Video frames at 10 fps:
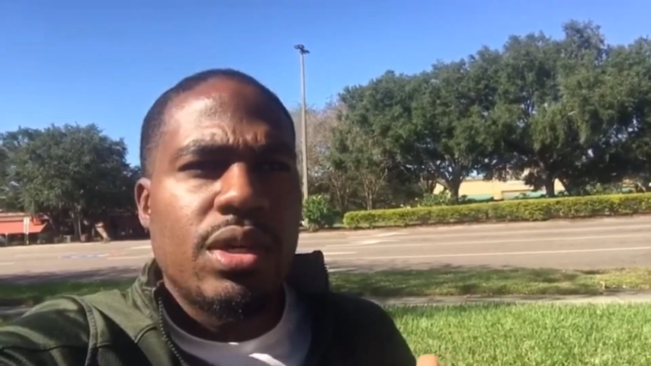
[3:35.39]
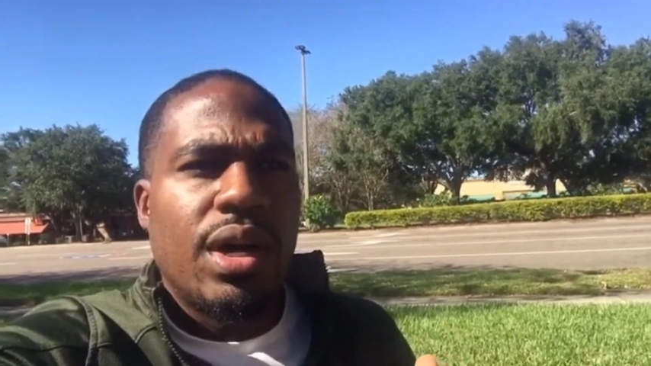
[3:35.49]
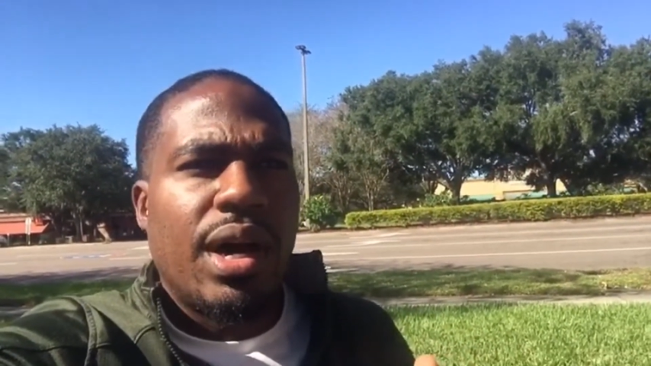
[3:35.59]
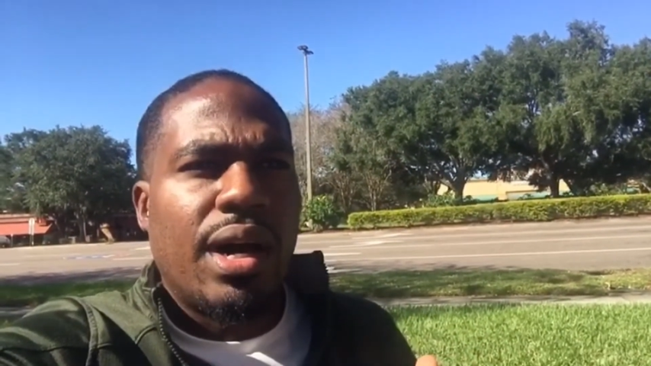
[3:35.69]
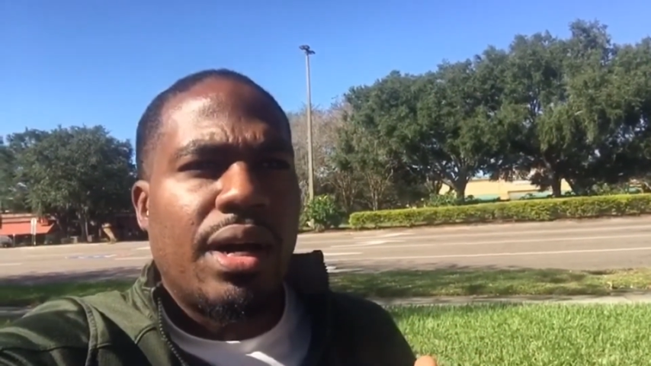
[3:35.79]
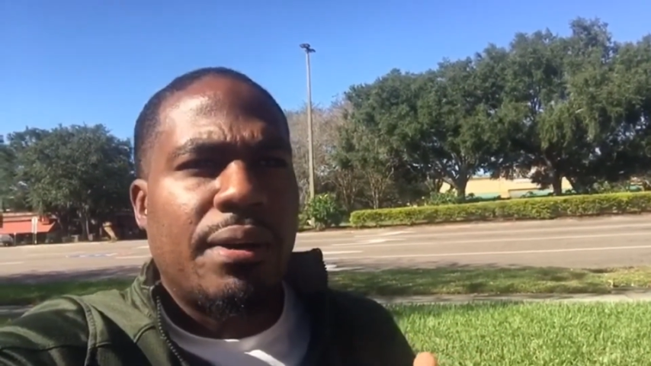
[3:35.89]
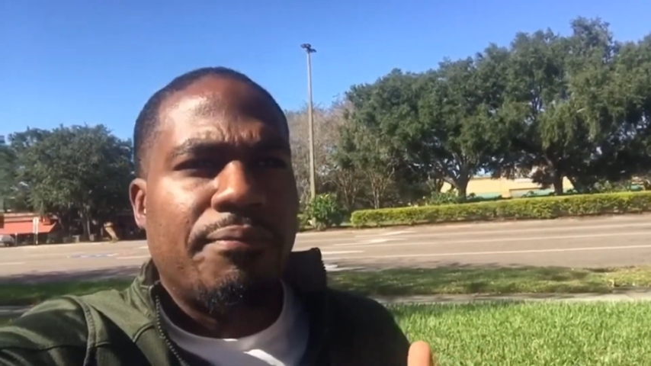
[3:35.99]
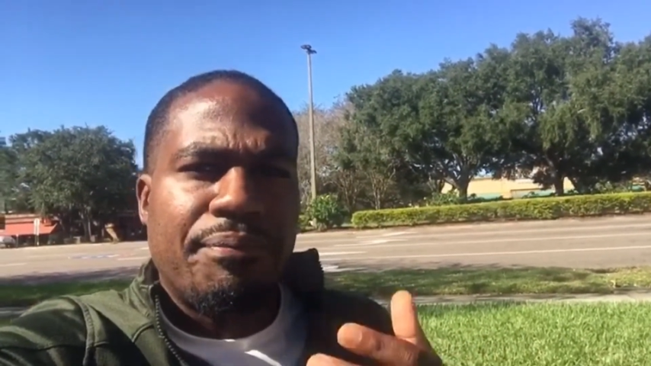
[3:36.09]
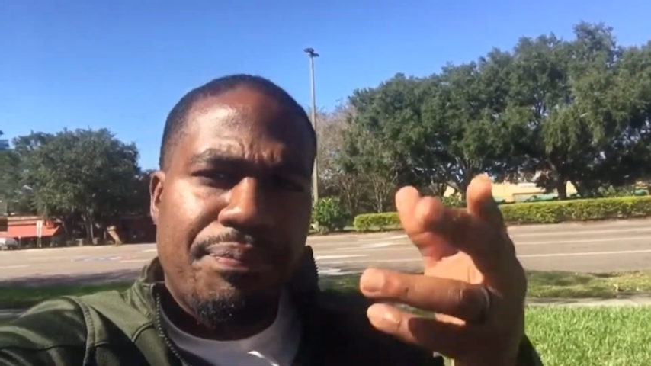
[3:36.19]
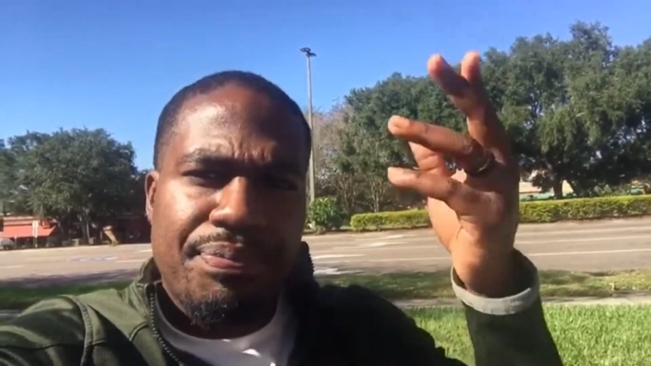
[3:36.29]

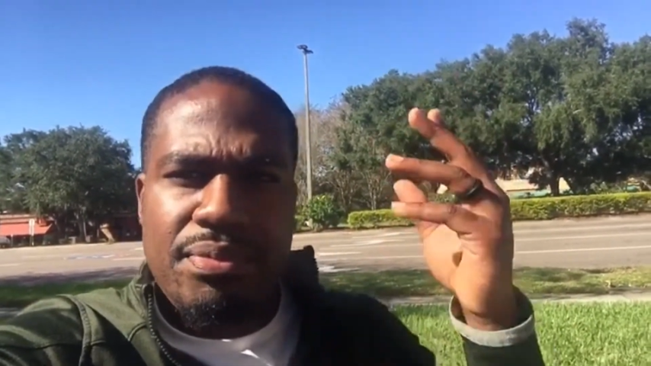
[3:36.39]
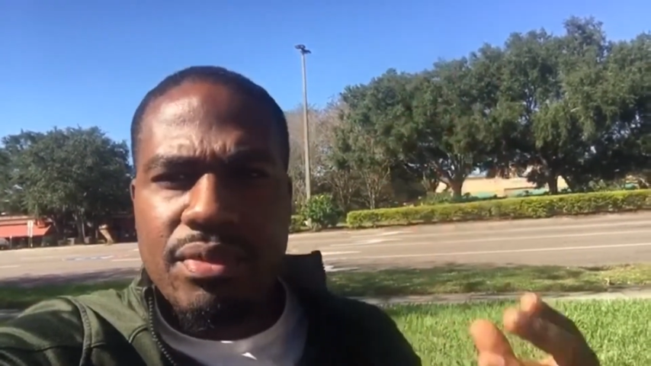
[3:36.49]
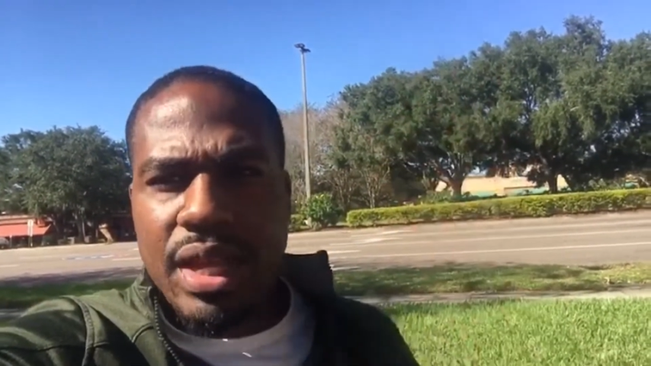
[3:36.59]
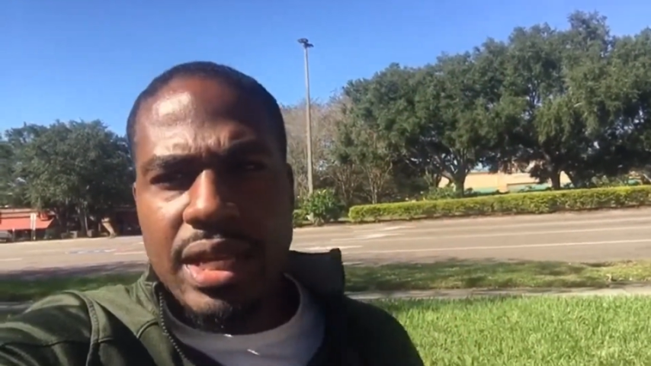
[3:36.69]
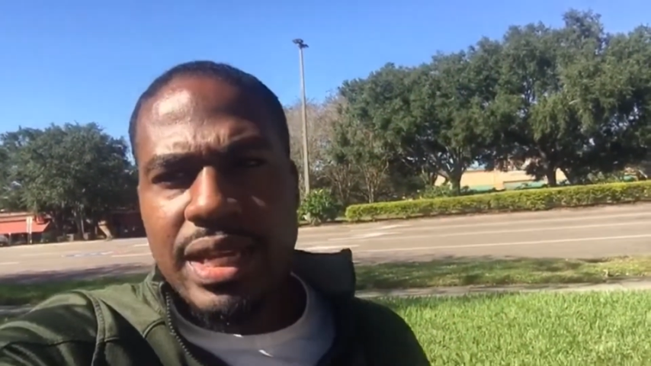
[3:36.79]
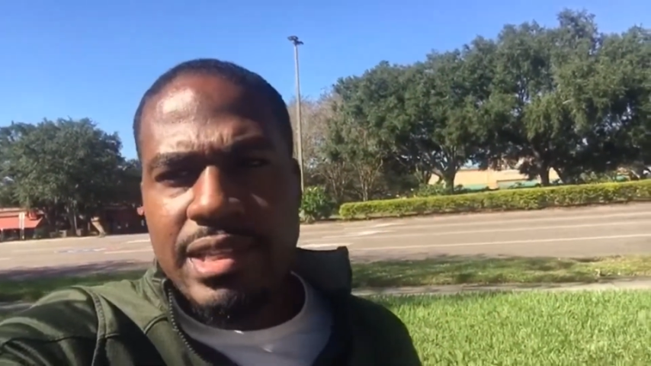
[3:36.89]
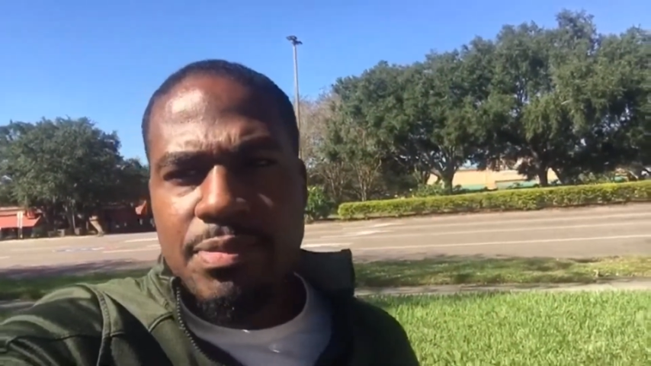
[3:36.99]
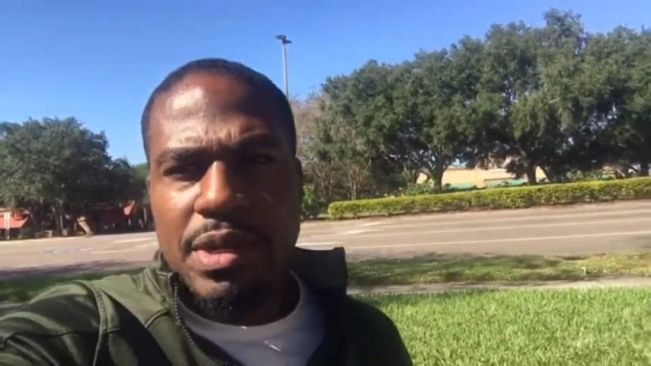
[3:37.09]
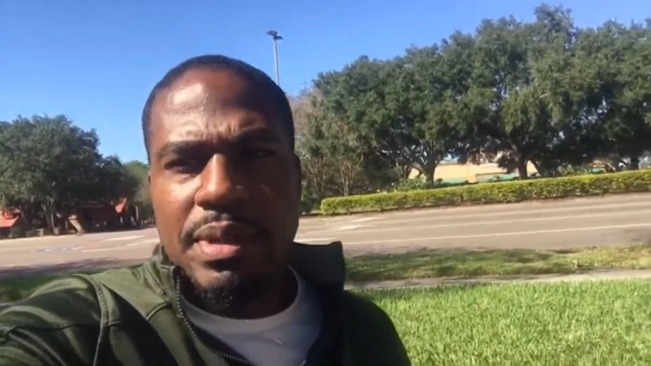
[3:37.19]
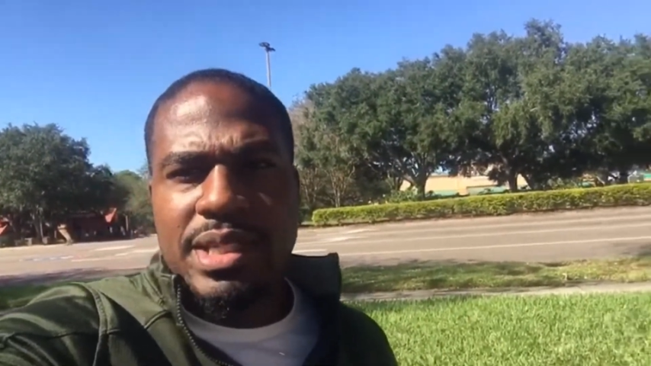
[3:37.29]
And that's
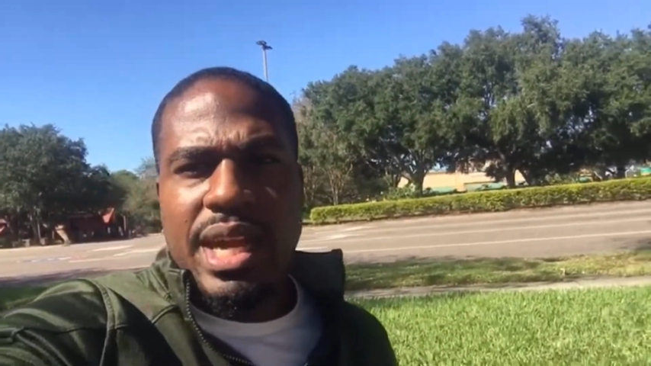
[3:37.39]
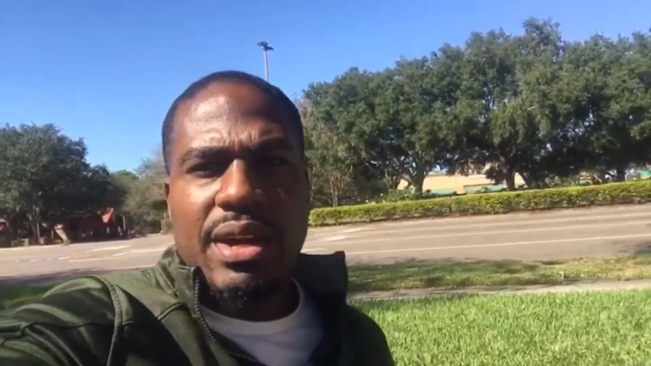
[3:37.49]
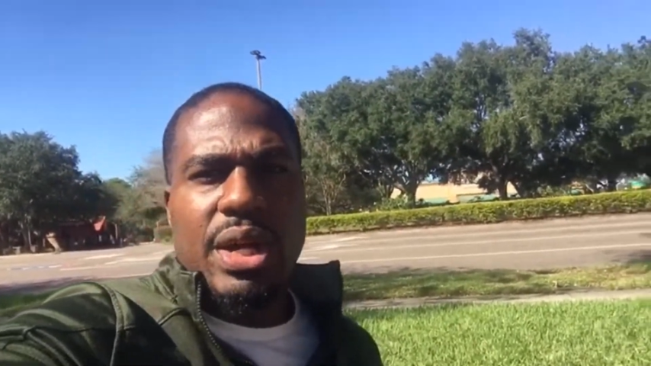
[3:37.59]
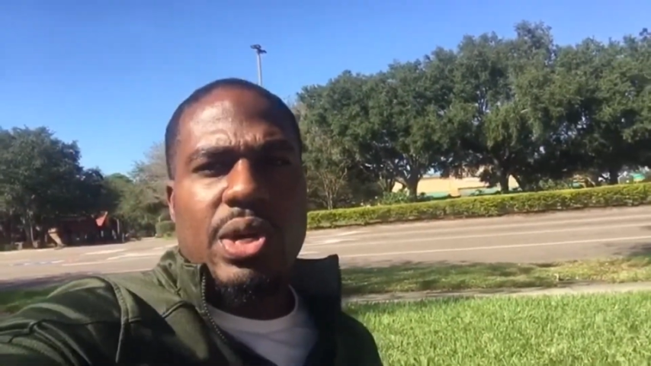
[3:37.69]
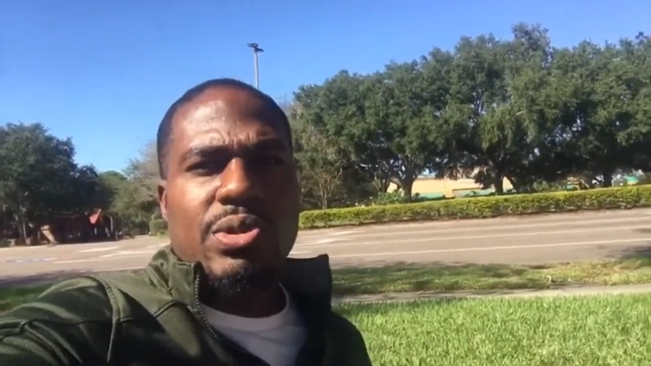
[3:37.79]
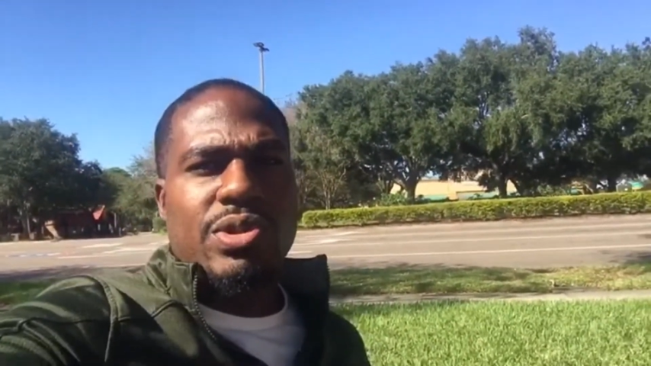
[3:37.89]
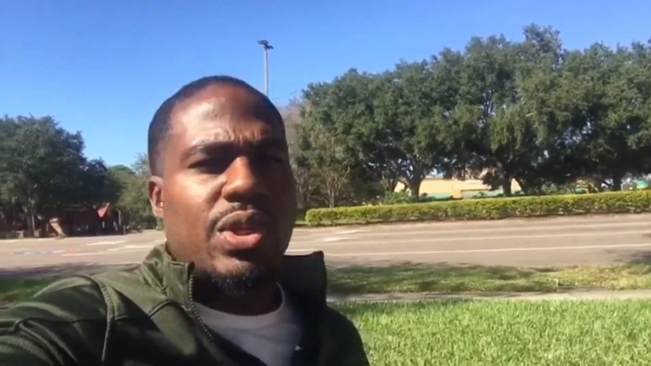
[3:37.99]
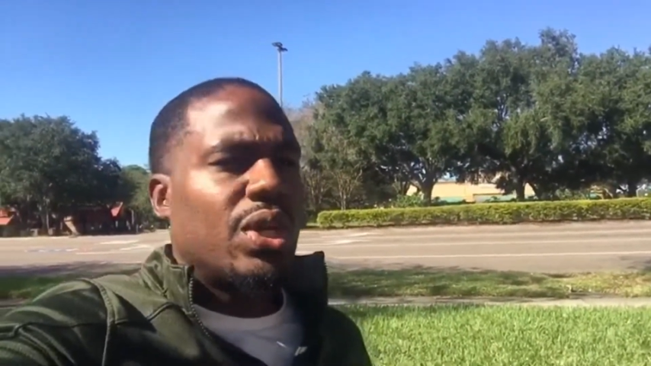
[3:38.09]
pretty much how it goes.